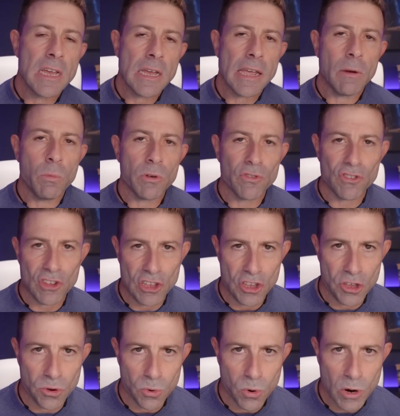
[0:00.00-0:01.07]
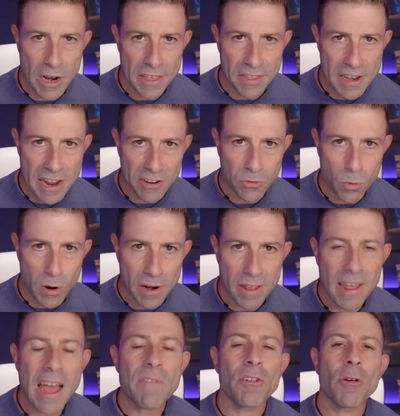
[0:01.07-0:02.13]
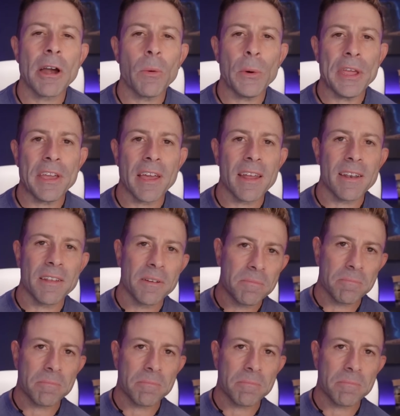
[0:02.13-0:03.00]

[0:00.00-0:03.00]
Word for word: and we'll see you in the next one. Have a great weekend.